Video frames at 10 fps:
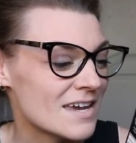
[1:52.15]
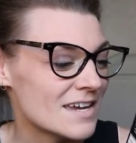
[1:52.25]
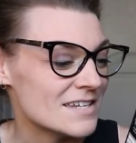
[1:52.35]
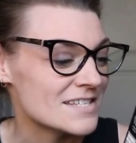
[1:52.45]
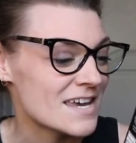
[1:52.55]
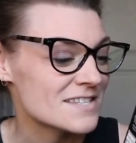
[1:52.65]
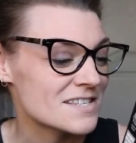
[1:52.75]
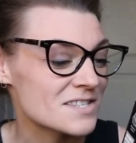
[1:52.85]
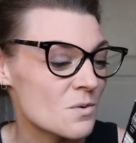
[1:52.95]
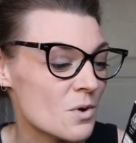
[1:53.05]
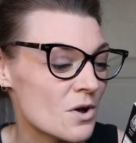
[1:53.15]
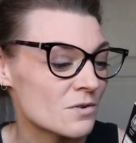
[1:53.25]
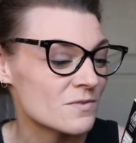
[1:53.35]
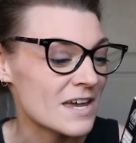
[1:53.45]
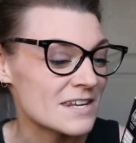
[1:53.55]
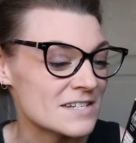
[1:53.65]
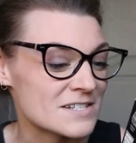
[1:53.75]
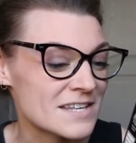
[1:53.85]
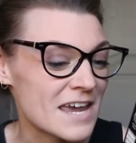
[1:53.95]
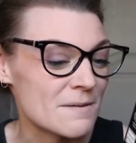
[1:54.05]
Intense is the world for
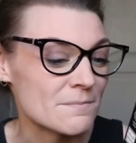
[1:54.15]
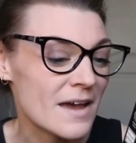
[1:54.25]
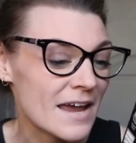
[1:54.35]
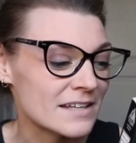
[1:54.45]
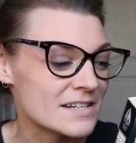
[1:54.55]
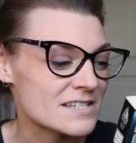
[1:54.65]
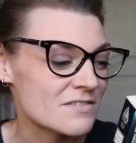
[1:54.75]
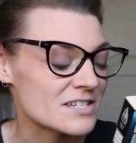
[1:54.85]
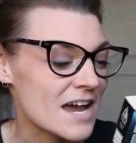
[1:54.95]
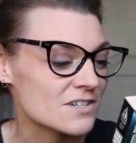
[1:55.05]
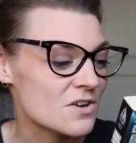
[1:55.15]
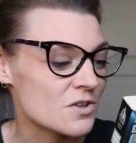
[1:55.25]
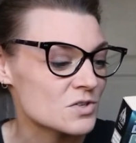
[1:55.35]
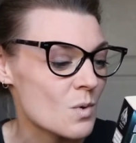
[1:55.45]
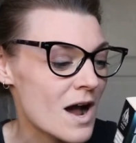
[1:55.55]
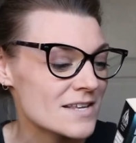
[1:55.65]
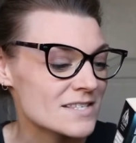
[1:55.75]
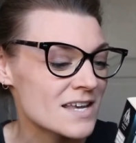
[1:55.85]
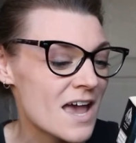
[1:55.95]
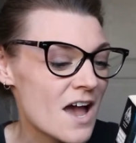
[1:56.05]
Ender's Game. Aliens have attacked Earth
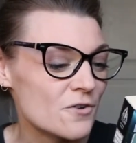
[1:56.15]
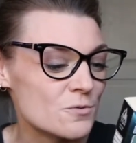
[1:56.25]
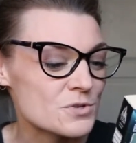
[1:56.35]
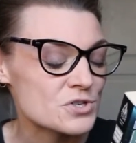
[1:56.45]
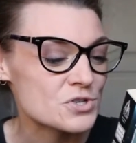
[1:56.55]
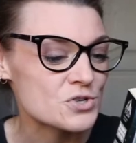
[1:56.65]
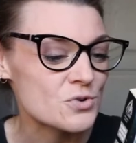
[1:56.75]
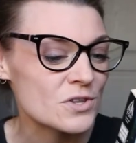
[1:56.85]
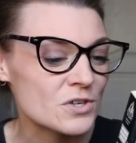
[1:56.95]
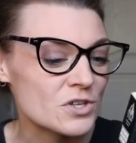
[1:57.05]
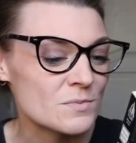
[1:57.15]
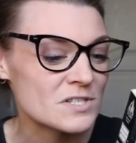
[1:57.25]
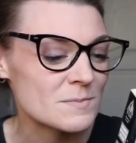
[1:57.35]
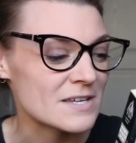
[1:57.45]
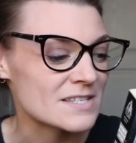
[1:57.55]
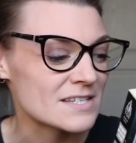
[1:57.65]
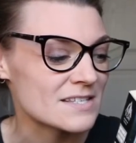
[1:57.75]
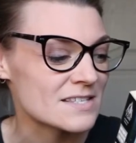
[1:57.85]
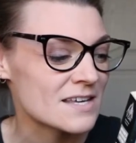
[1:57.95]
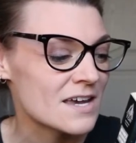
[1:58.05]
twice and almost destroyed the human
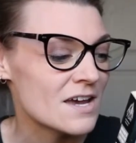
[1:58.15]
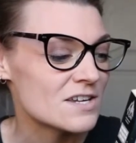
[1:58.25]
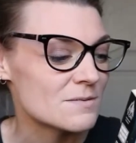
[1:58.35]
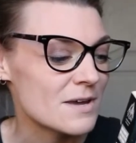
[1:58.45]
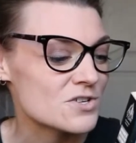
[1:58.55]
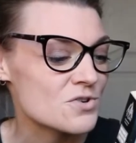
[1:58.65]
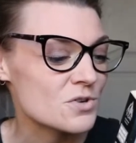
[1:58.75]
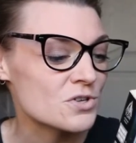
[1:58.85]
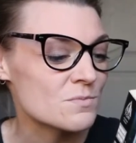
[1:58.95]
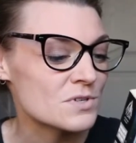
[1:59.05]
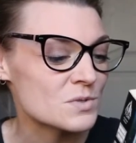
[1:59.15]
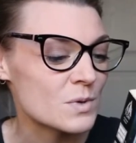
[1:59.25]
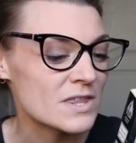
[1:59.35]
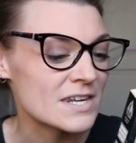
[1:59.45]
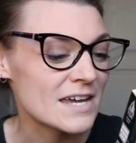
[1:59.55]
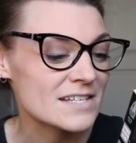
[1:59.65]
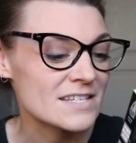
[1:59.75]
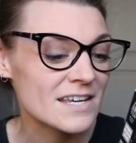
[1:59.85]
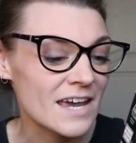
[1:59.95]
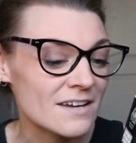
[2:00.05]
species. To make sure humans win the next
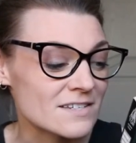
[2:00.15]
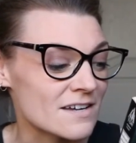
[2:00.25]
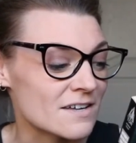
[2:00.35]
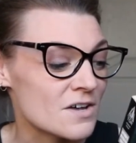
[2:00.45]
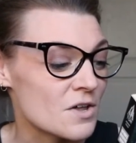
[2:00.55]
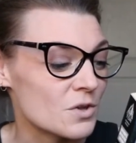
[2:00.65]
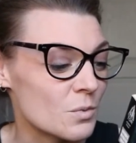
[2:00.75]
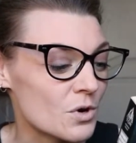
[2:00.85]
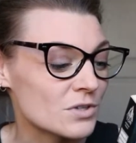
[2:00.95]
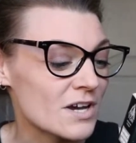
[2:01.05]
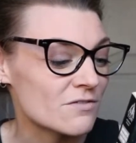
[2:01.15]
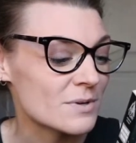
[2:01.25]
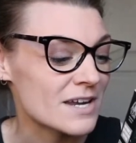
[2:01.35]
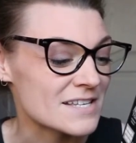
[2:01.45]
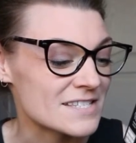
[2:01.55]
encounter, the world government has